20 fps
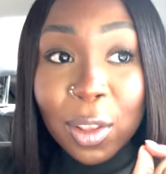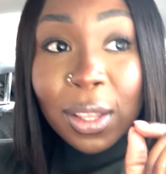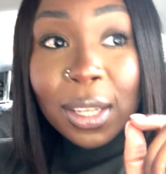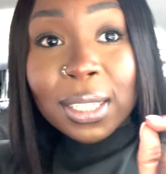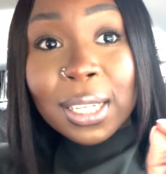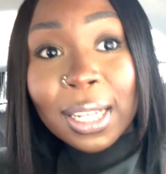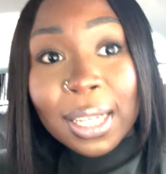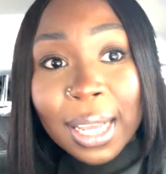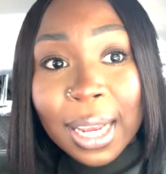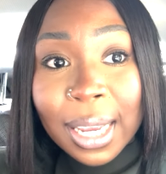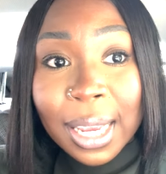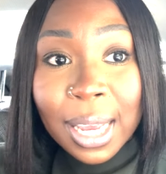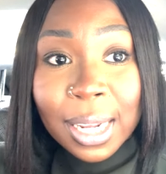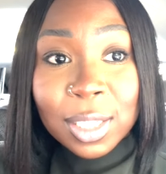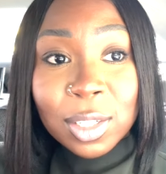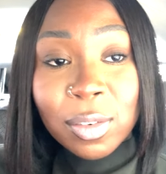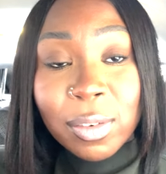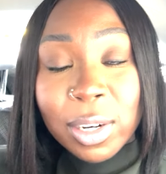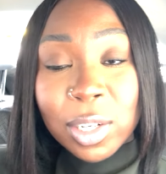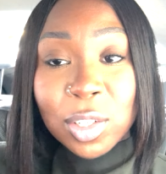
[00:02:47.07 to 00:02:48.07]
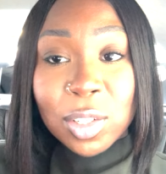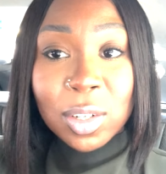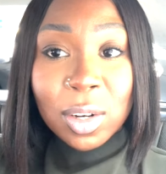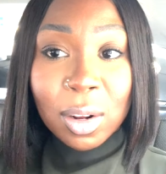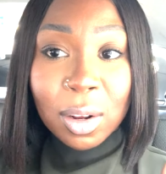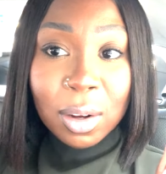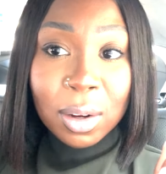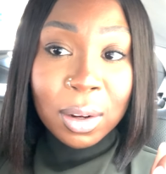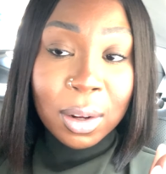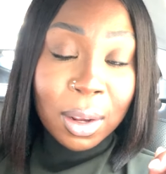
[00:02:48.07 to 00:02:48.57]
they said that he had to
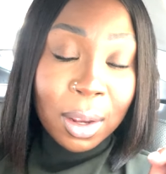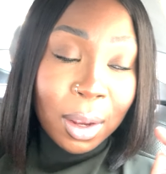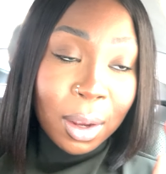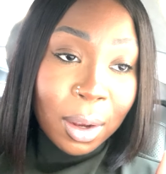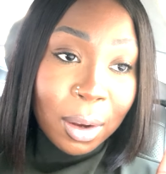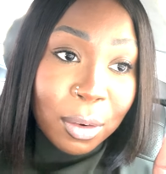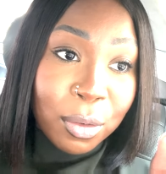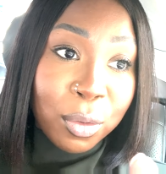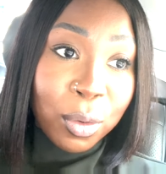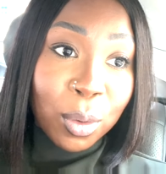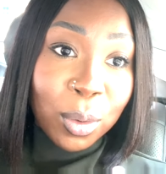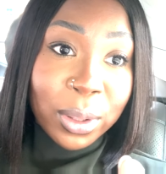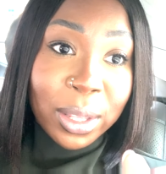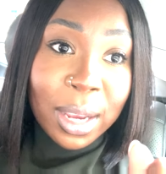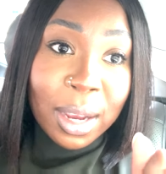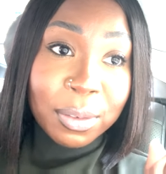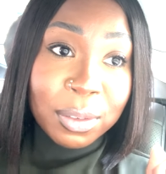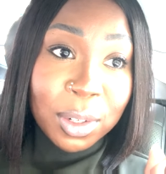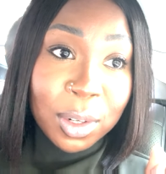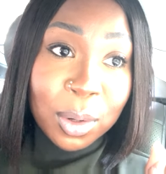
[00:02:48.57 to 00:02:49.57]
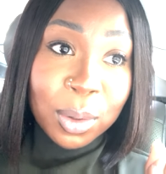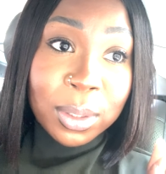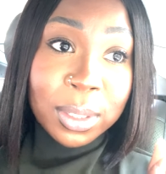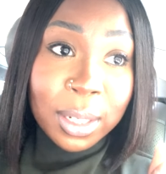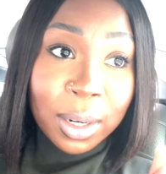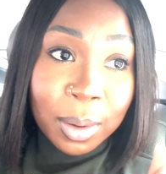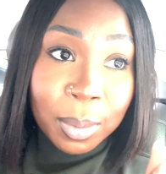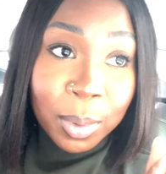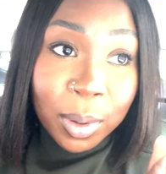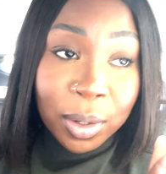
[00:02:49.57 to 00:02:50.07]
register for the afternoon
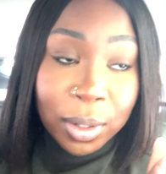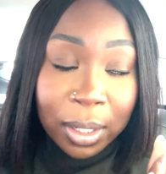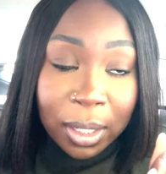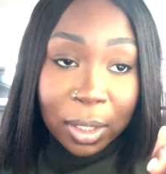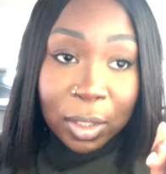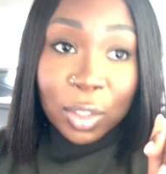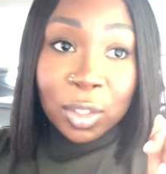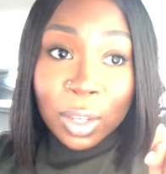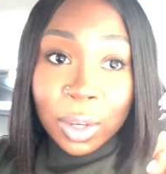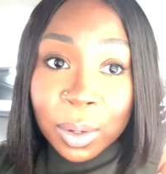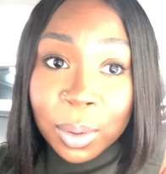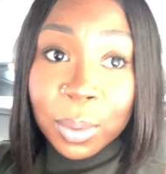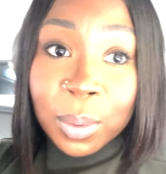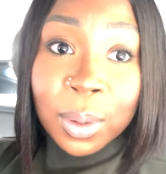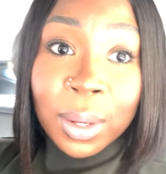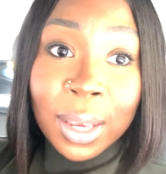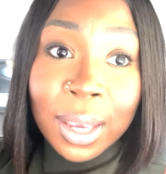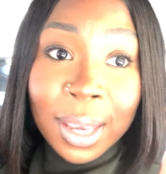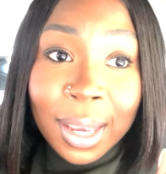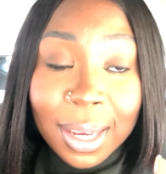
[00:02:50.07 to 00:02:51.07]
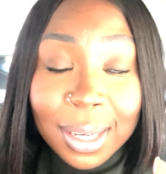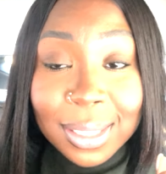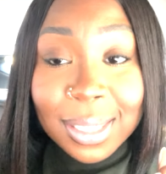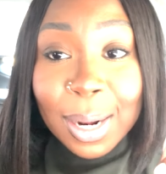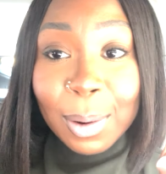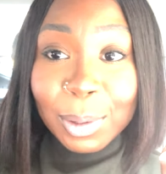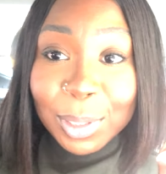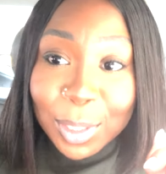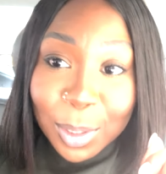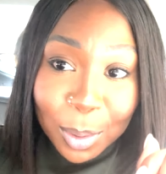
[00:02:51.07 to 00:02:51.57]
ceremony. So it's
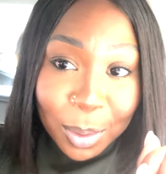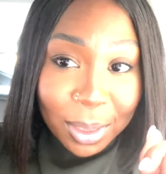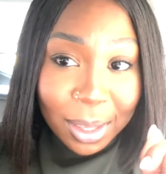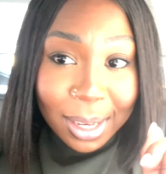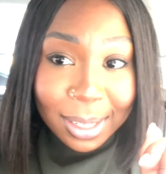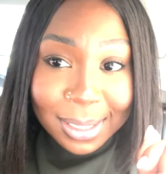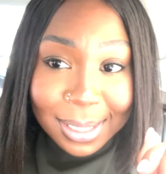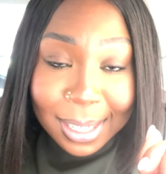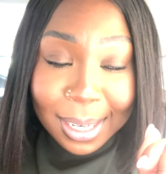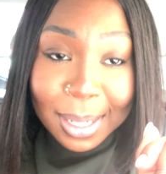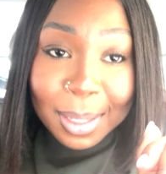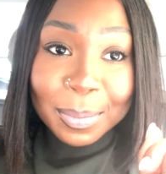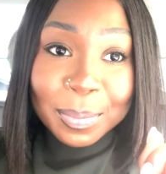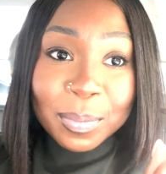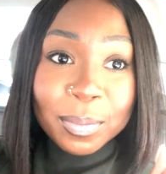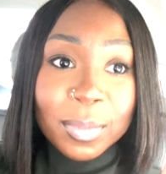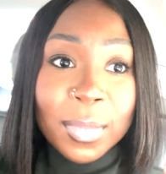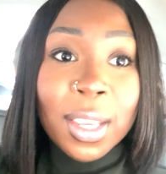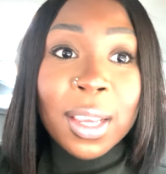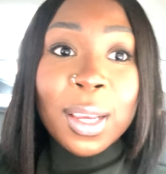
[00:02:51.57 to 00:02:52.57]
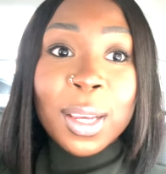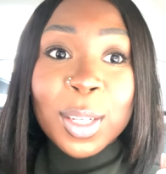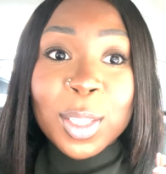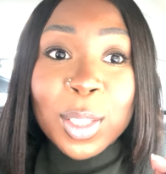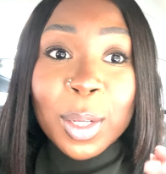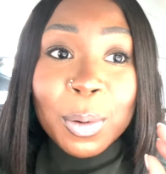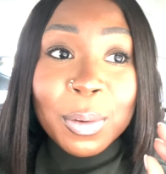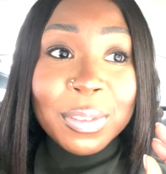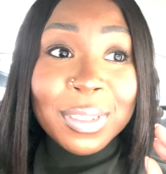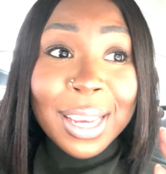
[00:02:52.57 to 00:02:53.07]
now at 2:30.
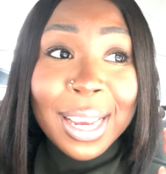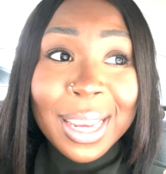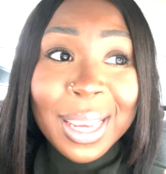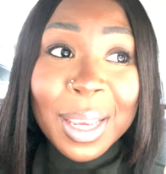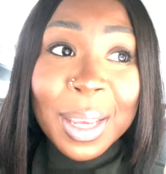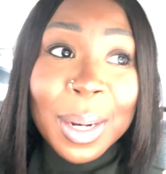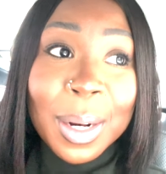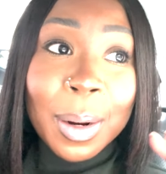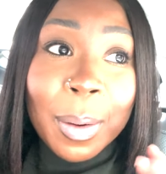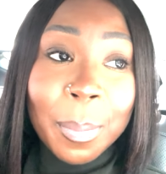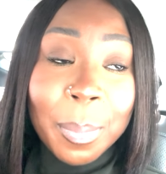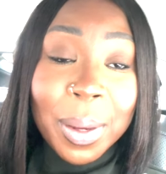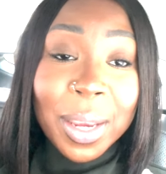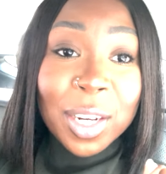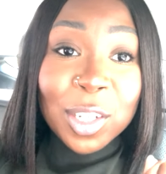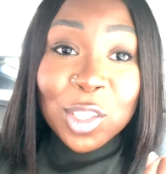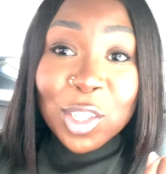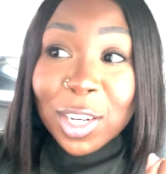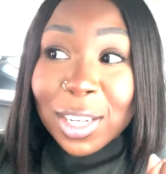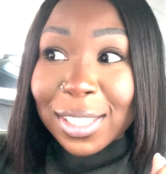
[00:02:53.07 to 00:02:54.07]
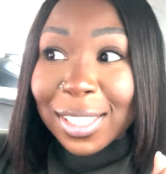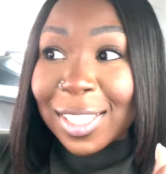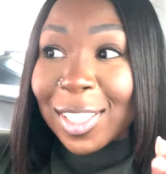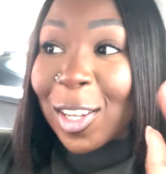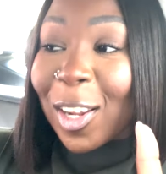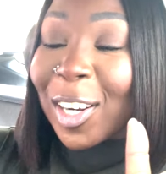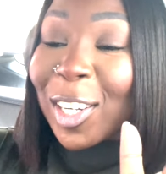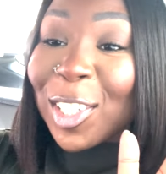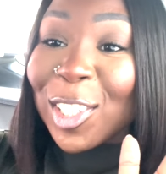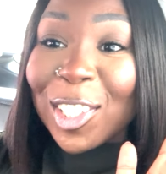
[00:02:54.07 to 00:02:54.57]
So we've taken pictures. The
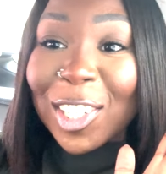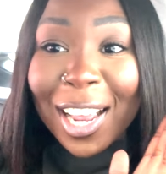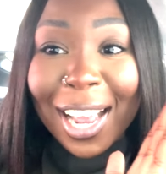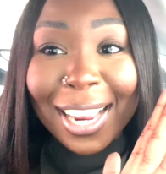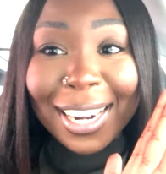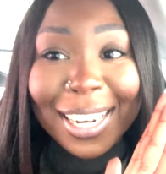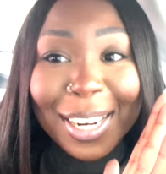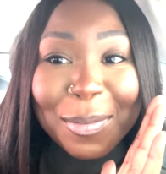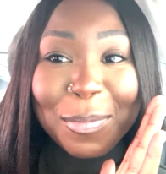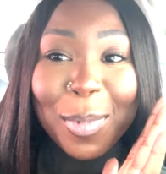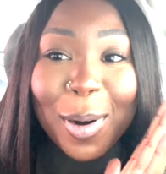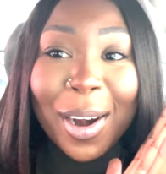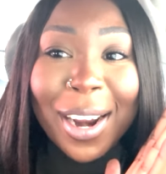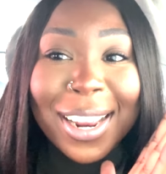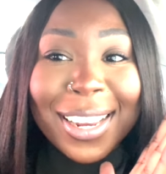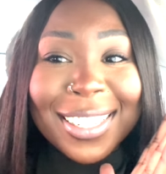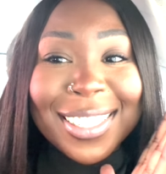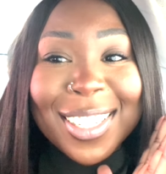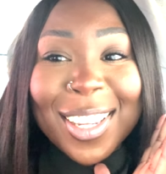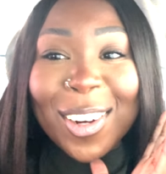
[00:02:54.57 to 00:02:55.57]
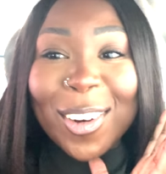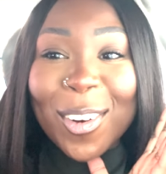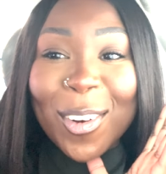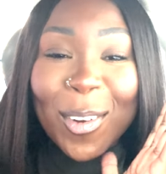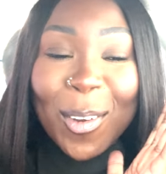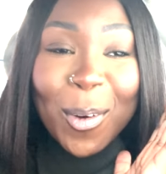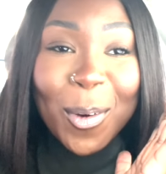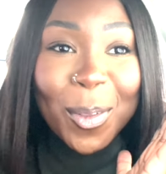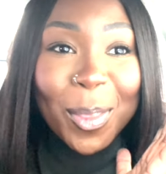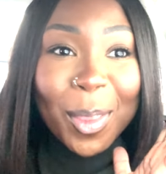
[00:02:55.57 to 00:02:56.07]
sun is shining. Praise the
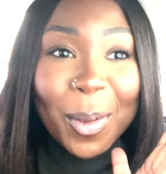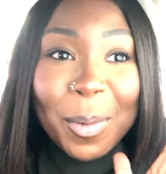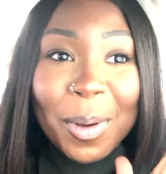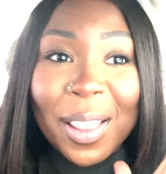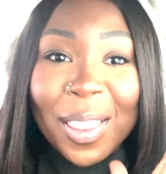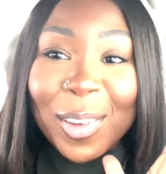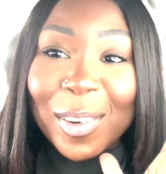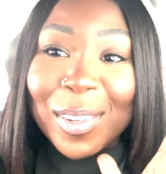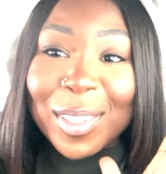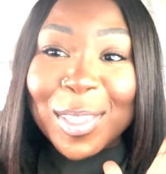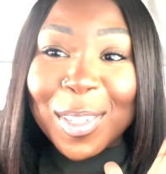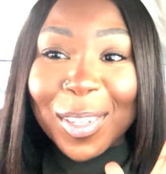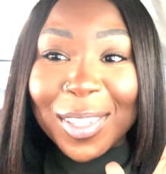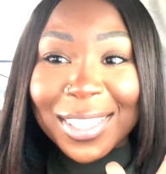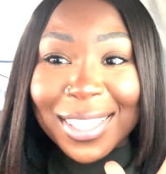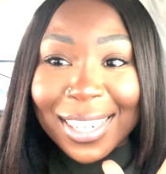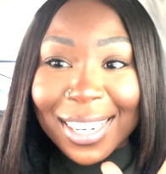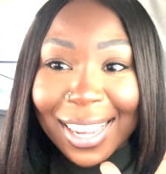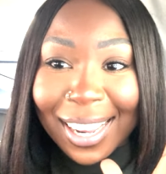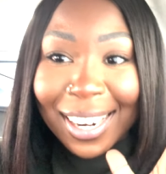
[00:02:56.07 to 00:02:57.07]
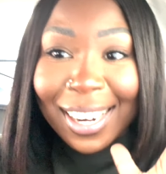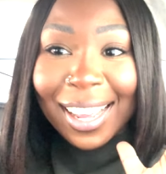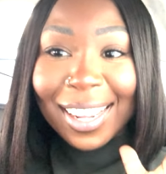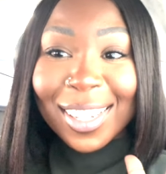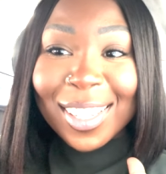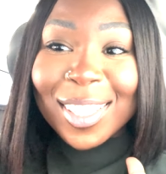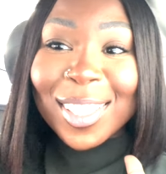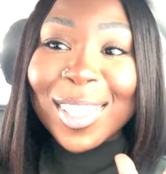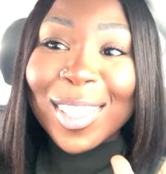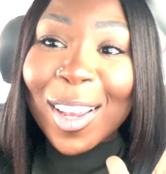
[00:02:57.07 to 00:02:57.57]
Lord, the weather is good today. Like
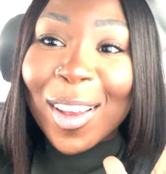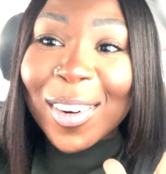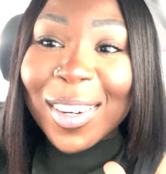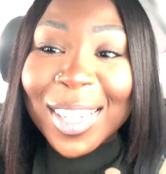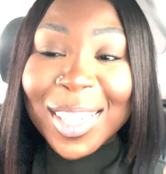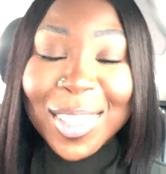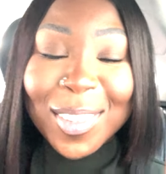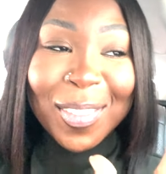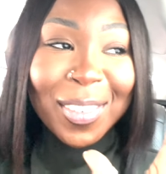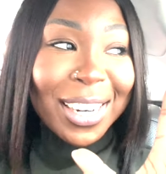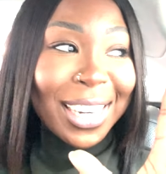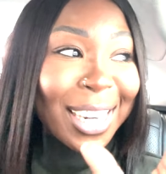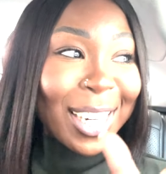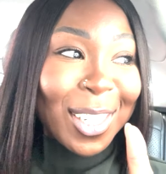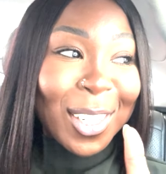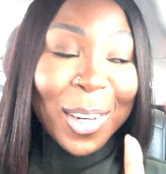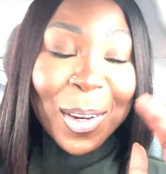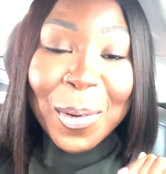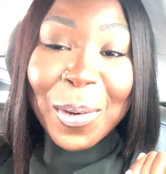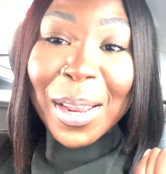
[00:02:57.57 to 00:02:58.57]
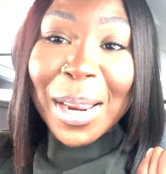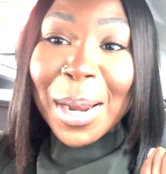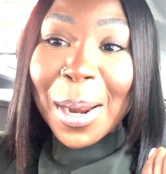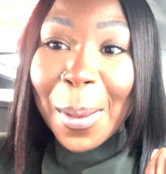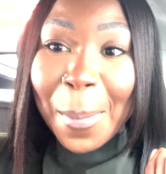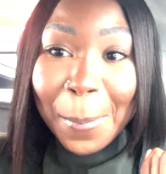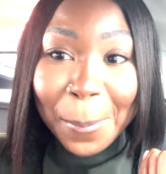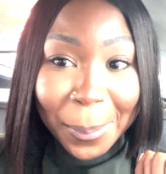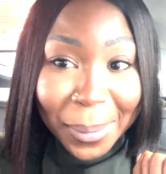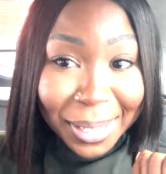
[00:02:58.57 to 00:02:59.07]
the sun is really doing
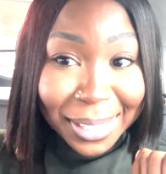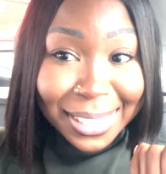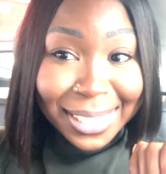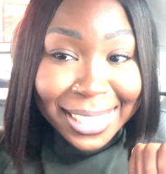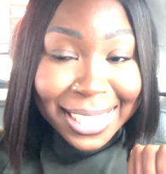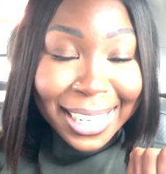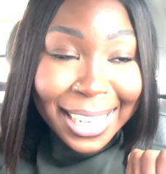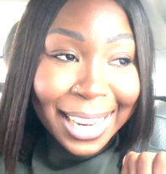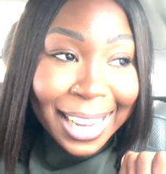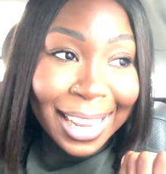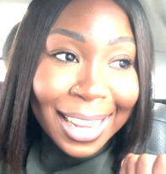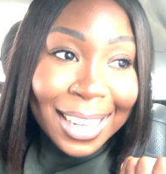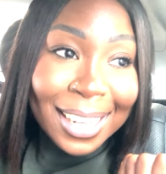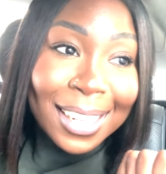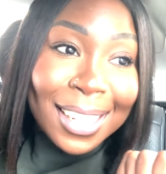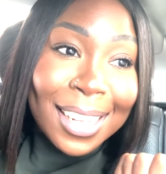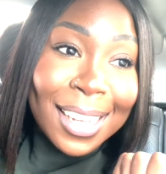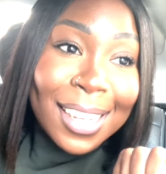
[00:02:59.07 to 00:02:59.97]
bits today.